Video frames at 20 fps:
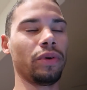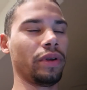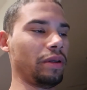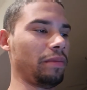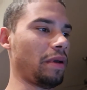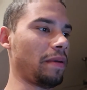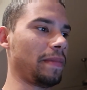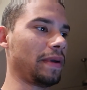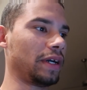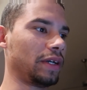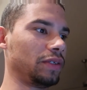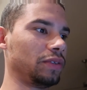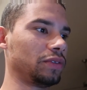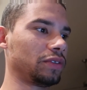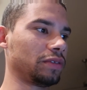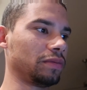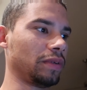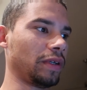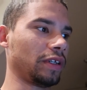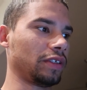And then maybe I'll do
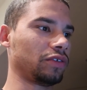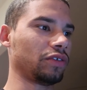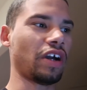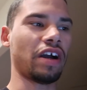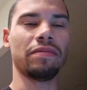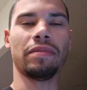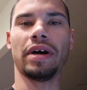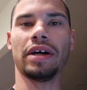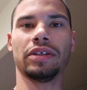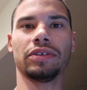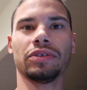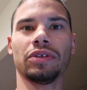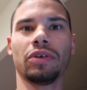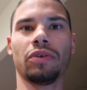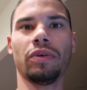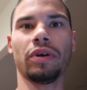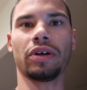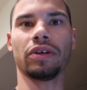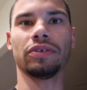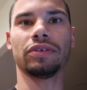some like drive-bys
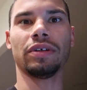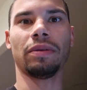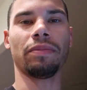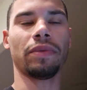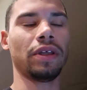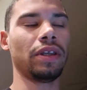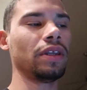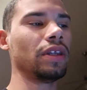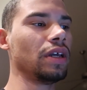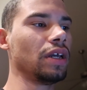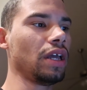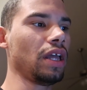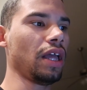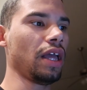real quick or something.